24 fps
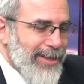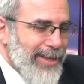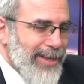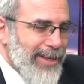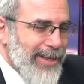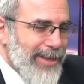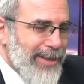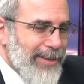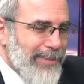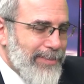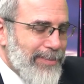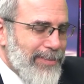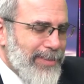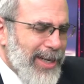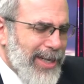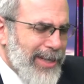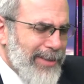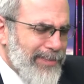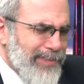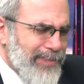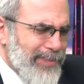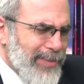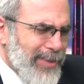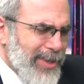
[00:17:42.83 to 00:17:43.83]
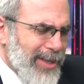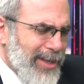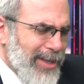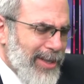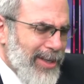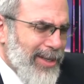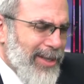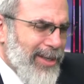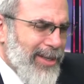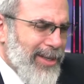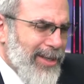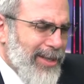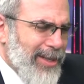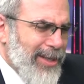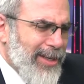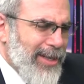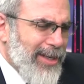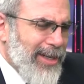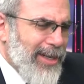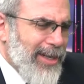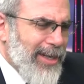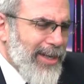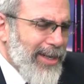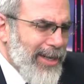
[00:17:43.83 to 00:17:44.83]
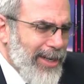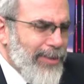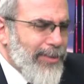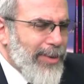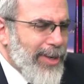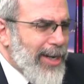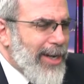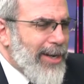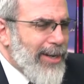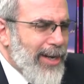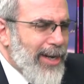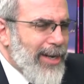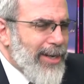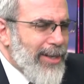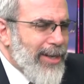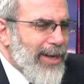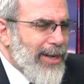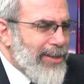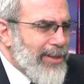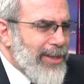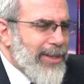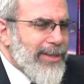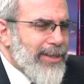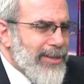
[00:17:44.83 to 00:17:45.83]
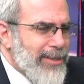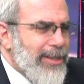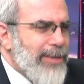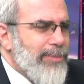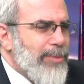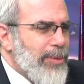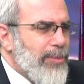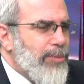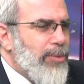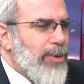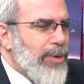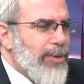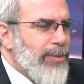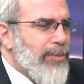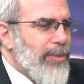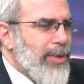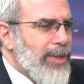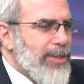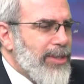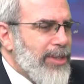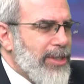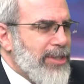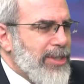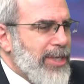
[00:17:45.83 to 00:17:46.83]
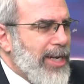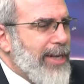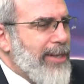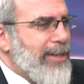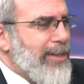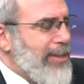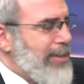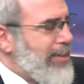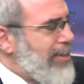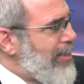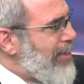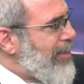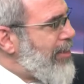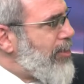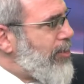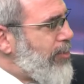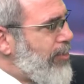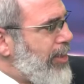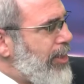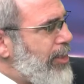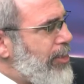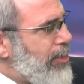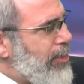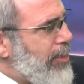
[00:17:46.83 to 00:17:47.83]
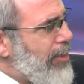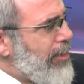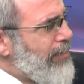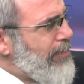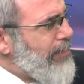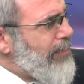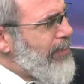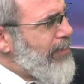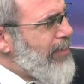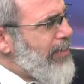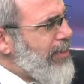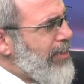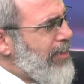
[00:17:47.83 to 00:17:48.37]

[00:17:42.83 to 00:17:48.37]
But at any rate, I think the tipping point was exactly this illustration of